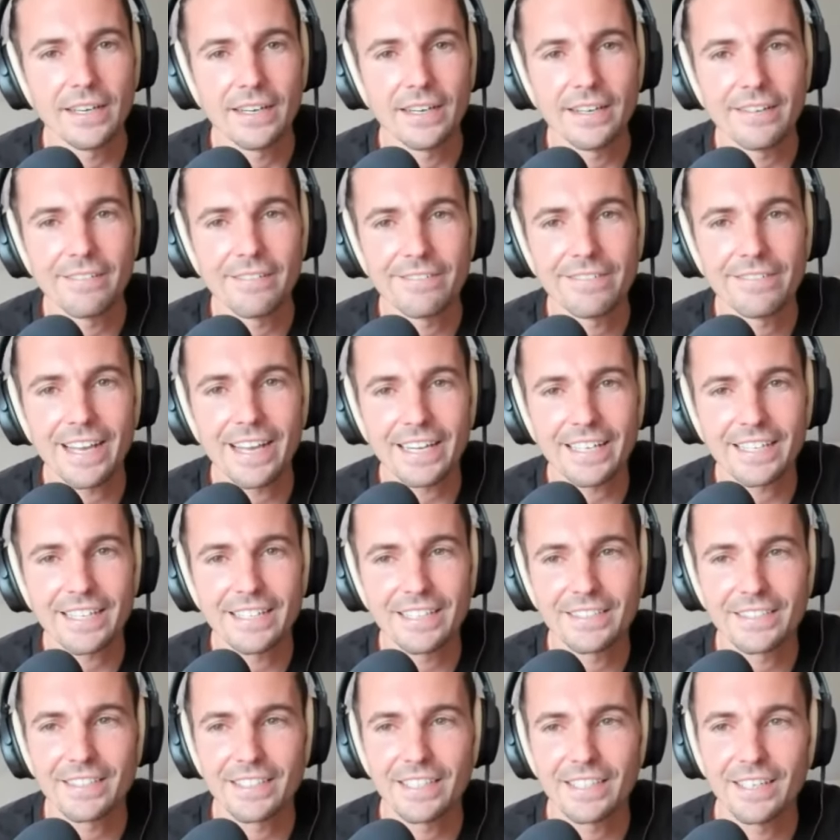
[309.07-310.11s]
In fact,
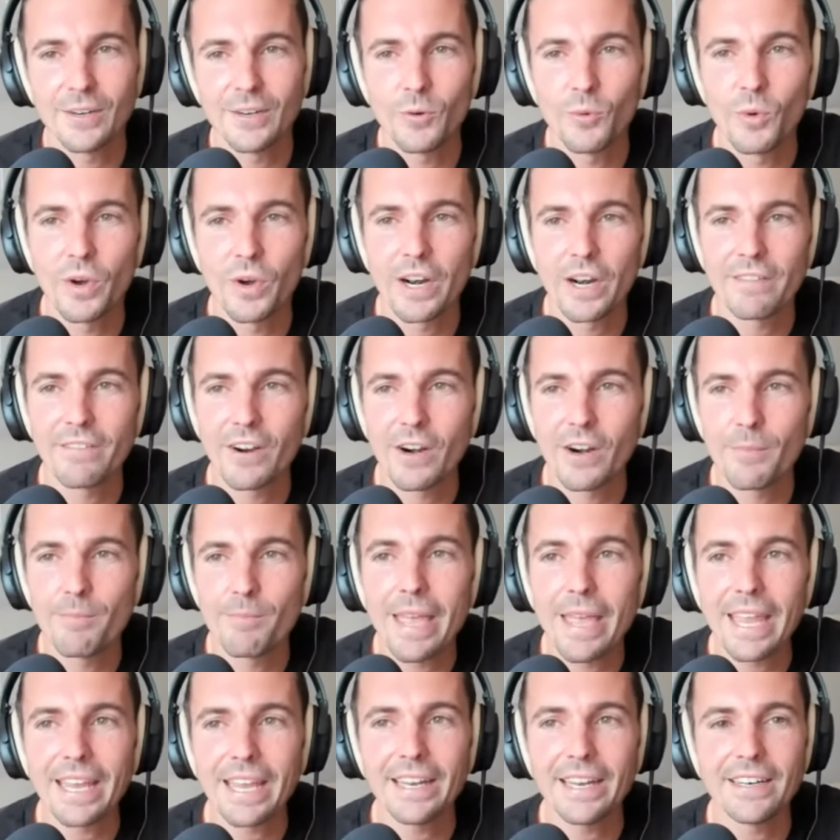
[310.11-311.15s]
it's one of our
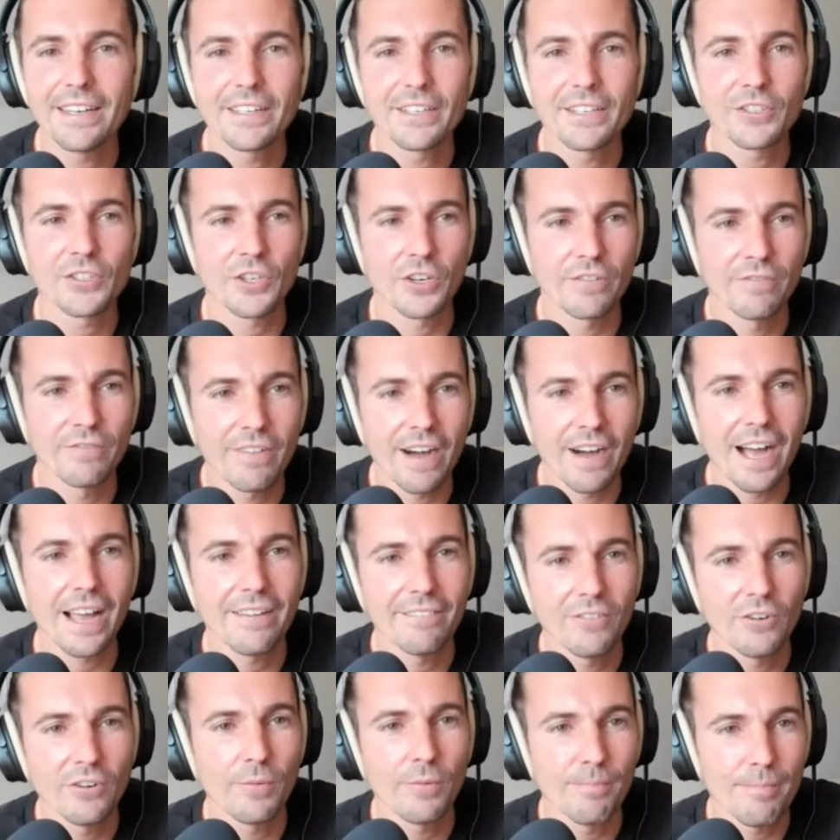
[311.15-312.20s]
main
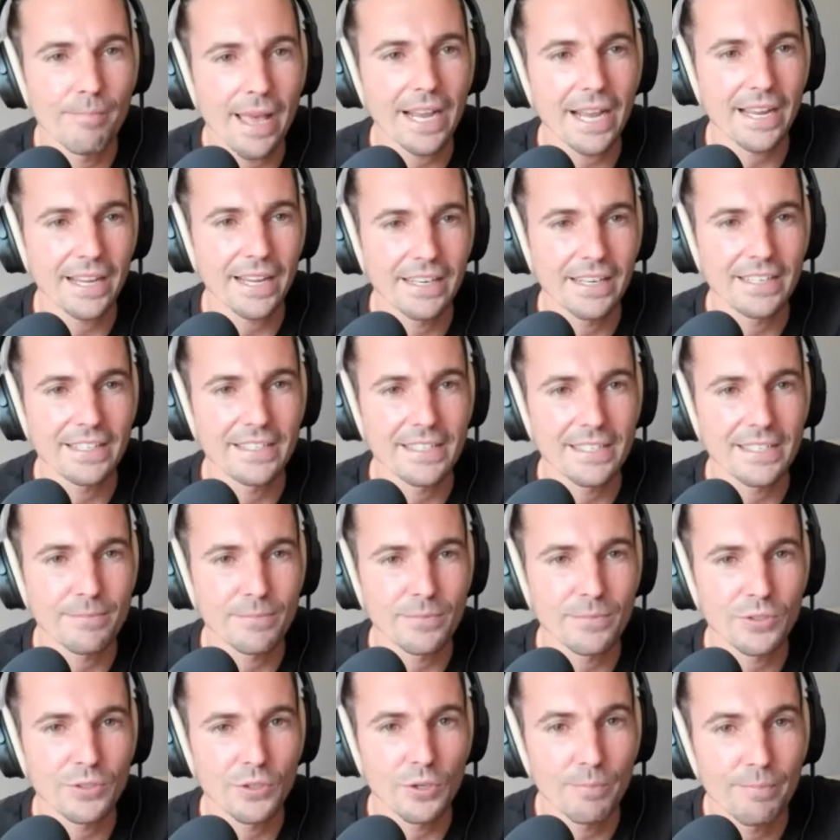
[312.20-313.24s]
survival
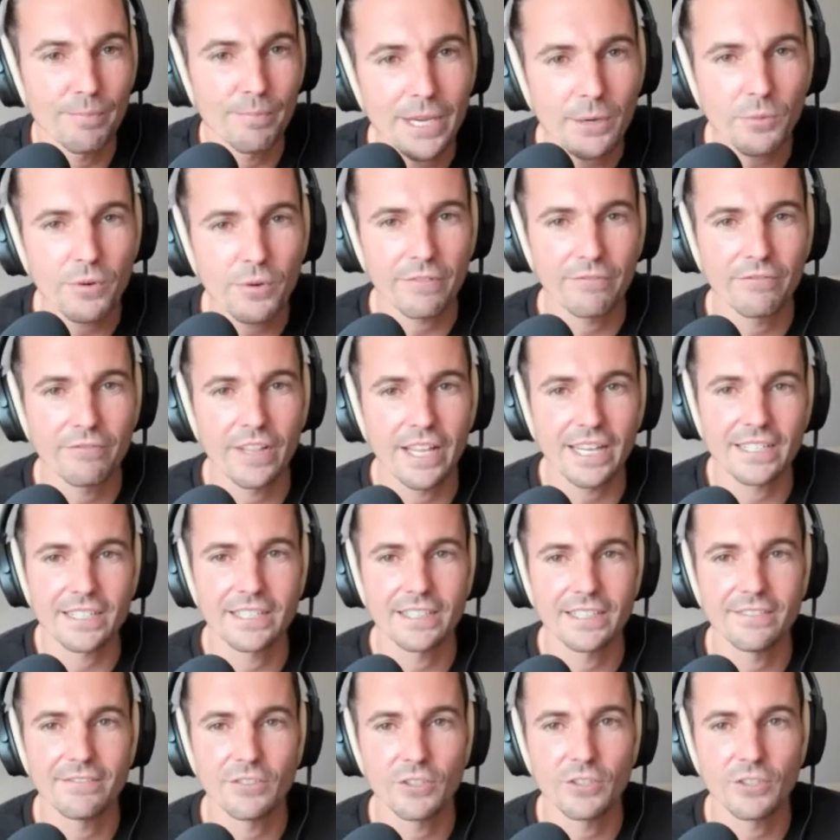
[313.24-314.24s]
mechanisms to be reflexive,